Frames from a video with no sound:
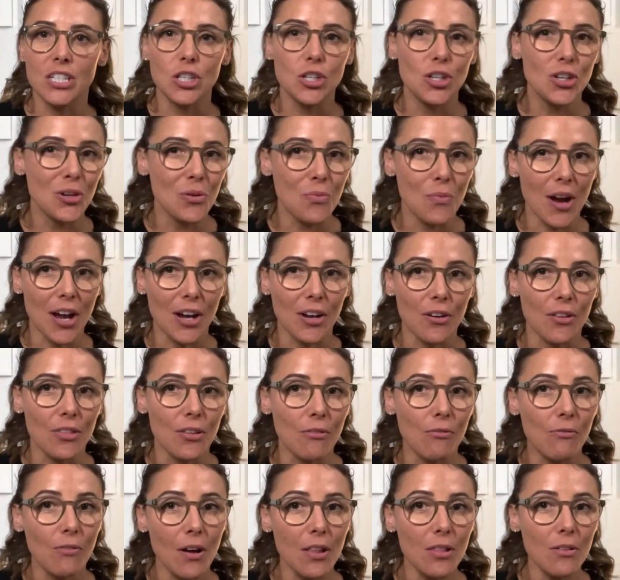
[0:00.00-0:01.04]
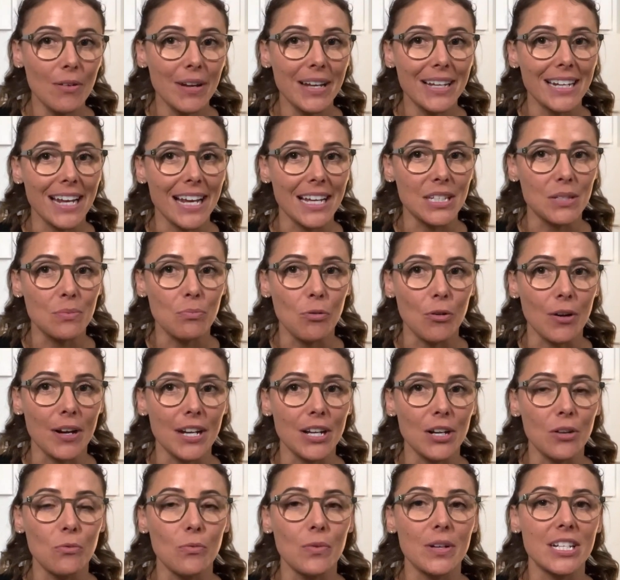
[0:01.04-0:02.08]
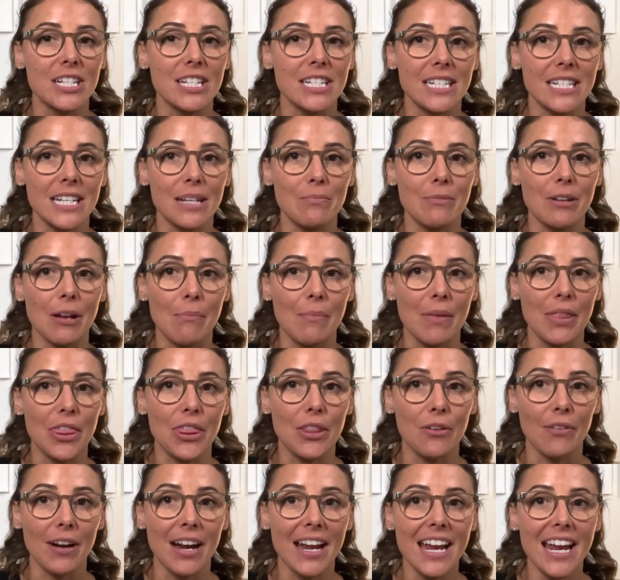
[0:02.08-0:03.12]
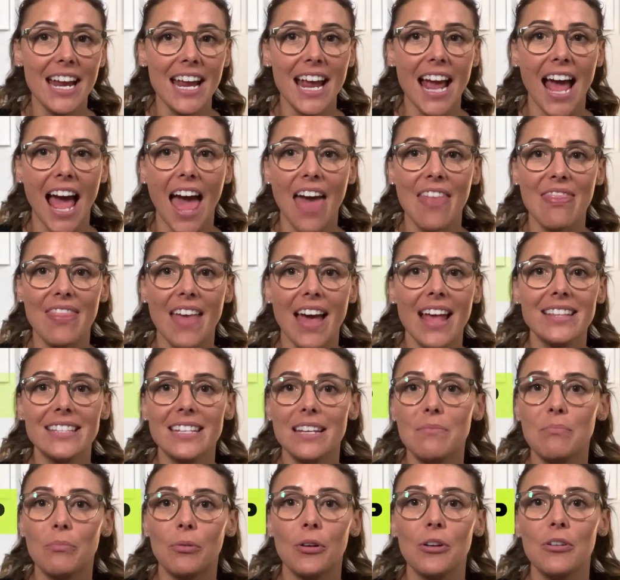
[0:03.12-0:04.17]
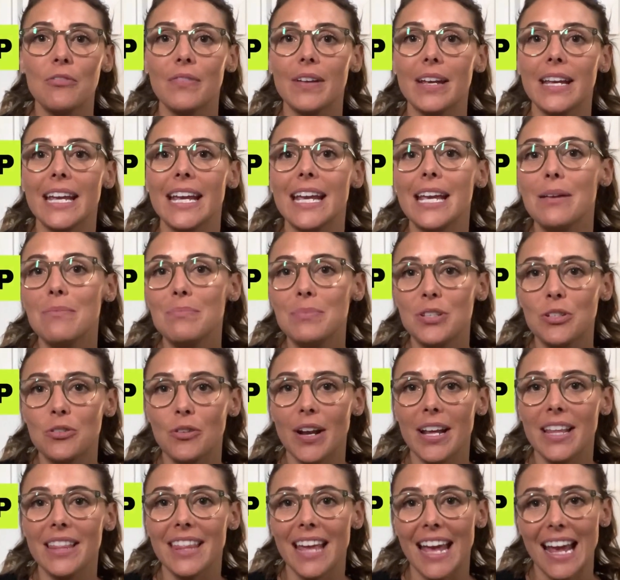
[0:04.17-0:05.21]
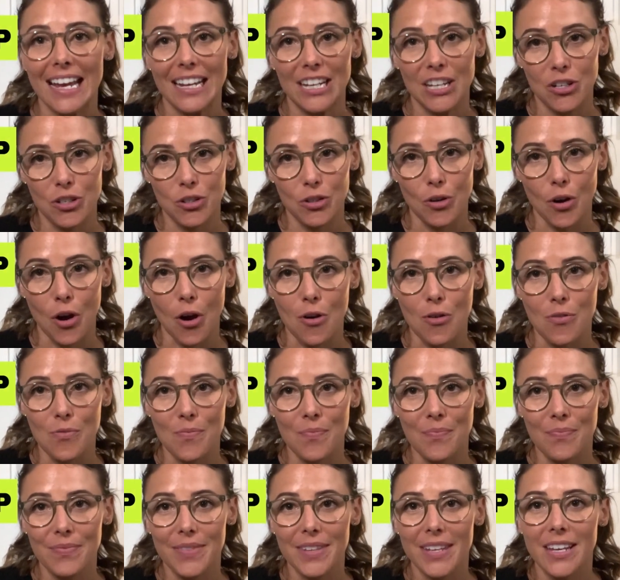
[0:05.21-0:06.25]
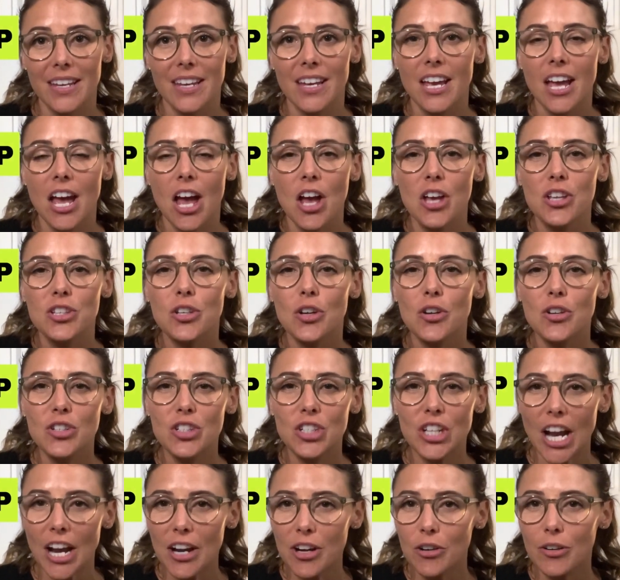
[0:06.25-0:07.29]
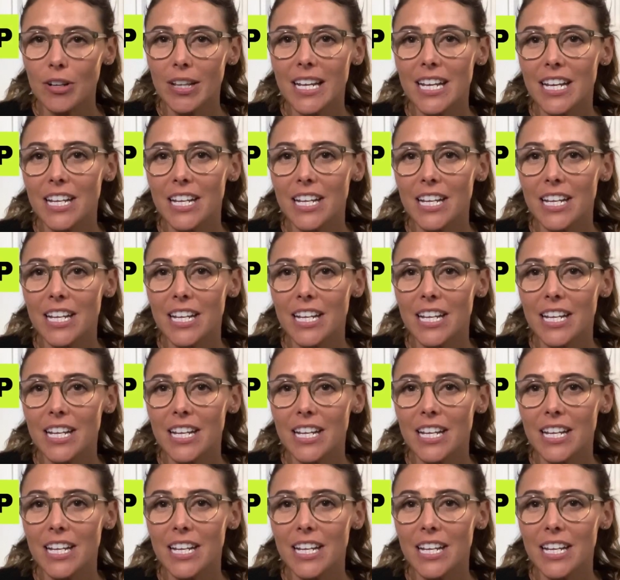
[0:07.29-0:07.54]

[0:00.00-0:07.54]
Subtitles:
you can work on the following next point, which is tip number three, and that's improving hip strength and control. So generally,